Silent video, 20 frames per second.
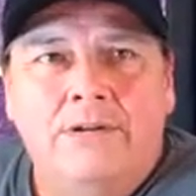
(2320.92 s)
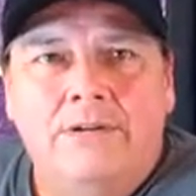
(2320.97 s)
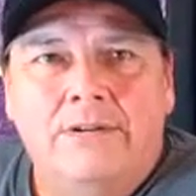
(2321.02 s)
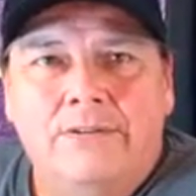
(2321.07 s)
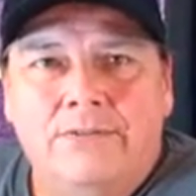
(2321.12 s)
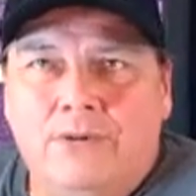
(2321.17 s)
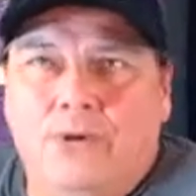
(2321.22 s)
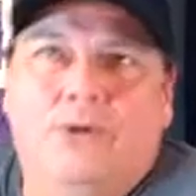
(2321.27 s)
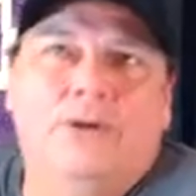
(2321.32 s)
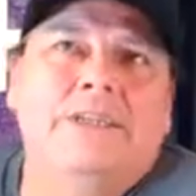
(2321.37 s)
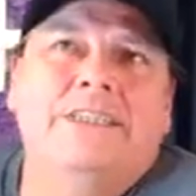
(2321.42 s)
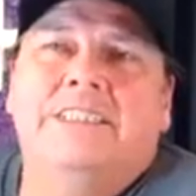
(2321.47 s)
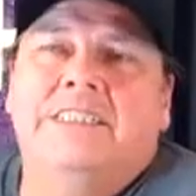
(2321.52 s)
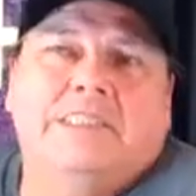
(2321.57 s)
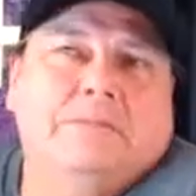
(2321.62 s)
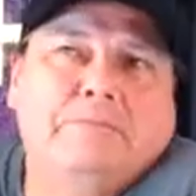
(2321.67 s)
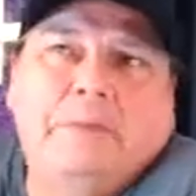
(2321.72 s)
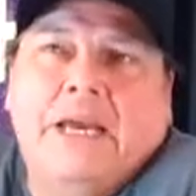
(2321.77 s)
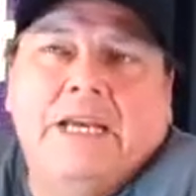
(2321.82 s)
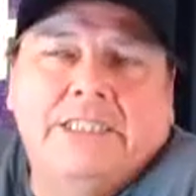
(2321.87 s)
Nor did the
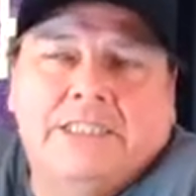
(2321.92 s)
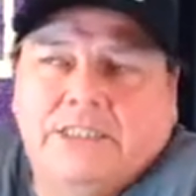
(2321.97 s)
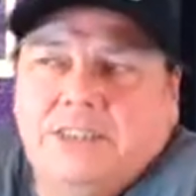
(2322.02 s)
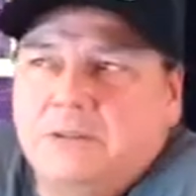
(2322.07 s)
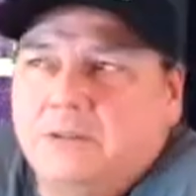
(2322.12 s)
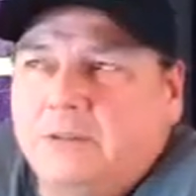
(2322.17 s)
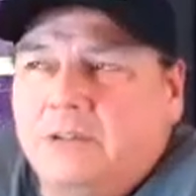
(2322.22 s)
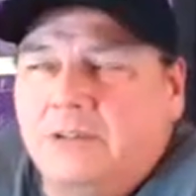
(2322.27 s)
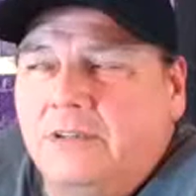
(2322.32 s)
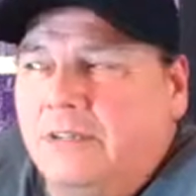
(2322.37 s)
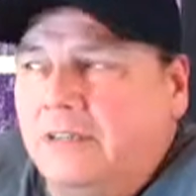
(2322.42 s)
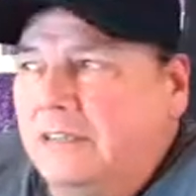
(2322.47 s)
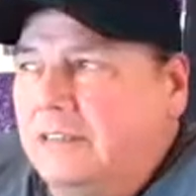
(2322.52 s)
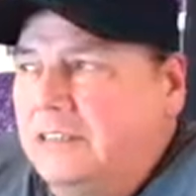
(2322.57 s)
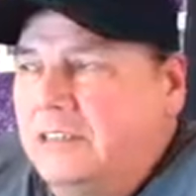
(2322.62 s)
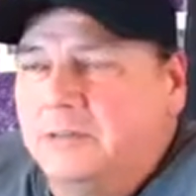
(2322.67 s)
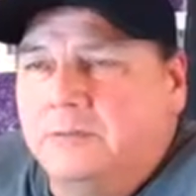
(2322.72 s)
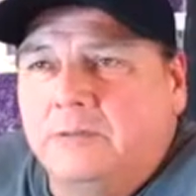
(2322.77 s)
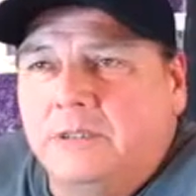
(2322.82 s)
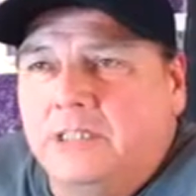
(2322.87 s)
space
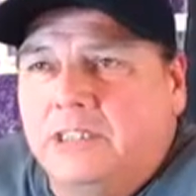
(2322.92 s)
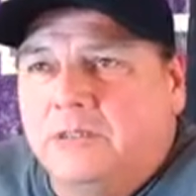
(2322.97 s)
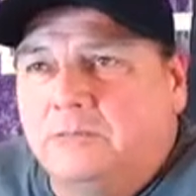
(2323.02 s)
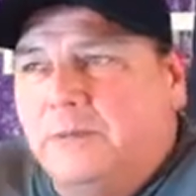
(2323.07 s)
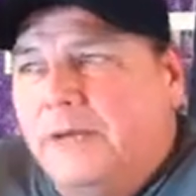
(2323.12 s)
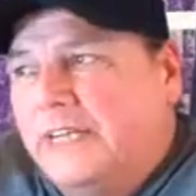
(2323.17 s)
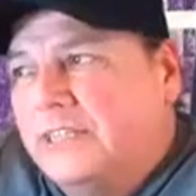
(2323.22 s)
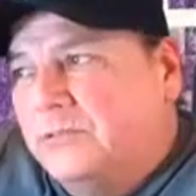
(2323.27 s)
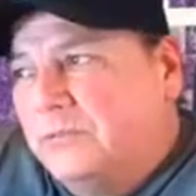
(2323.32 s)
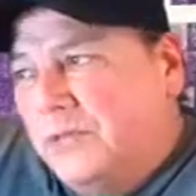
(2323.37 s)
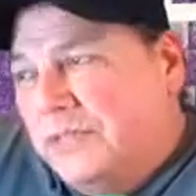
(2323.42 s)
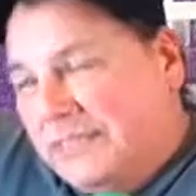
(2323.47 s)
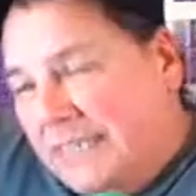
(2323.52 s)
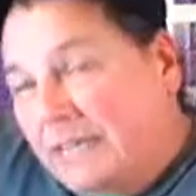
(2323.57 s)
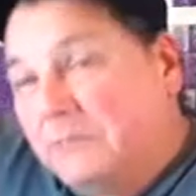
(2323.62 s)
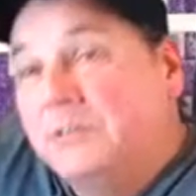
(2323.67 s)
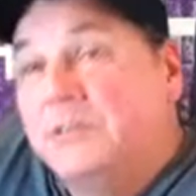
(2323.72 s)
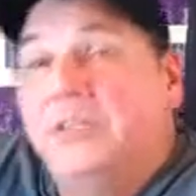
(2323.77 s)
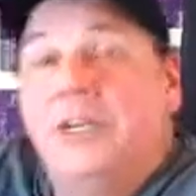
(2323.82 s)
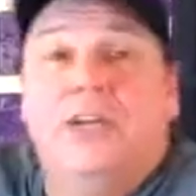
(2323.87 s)
race.
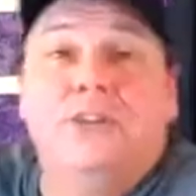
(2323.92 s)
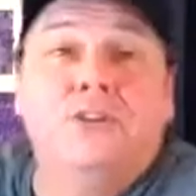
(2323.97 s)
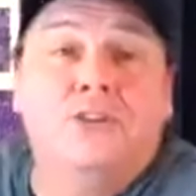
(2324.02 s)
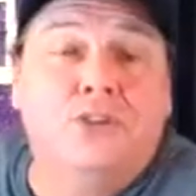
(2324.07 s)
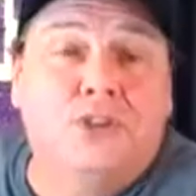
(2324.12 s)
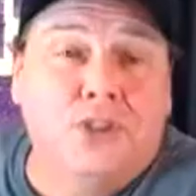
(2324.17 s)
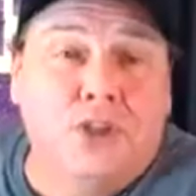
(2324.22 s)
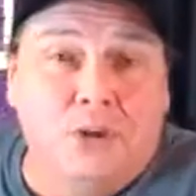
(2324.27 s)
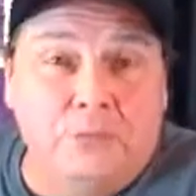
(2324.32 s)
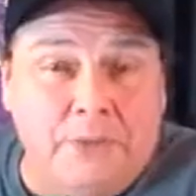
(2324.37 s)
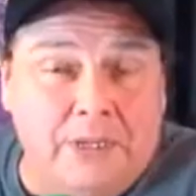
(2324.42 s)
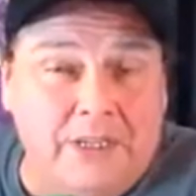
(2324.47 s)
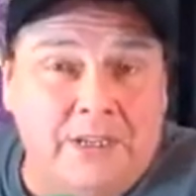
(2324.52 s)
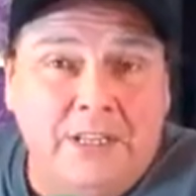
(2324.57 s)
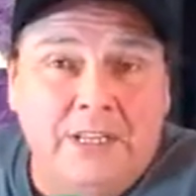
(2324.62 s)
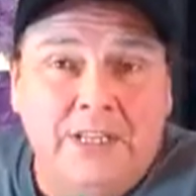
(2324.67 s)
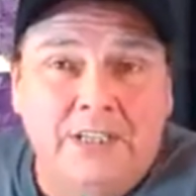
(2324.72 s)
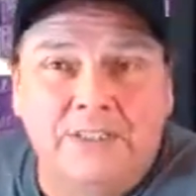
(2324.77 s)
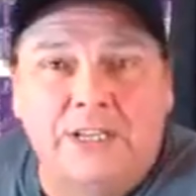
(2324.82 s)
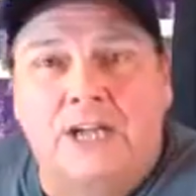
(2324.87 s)
That was another German,
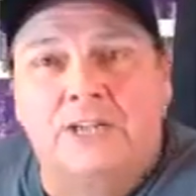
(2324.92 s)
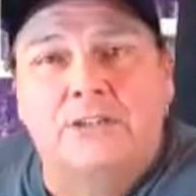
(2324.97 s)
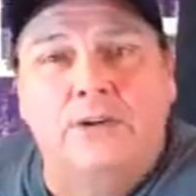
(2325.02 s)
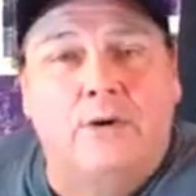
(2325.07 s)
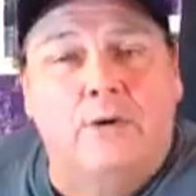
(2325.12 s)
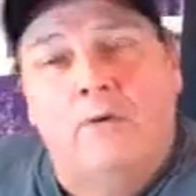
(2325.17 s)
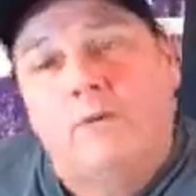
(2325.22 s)
Dr.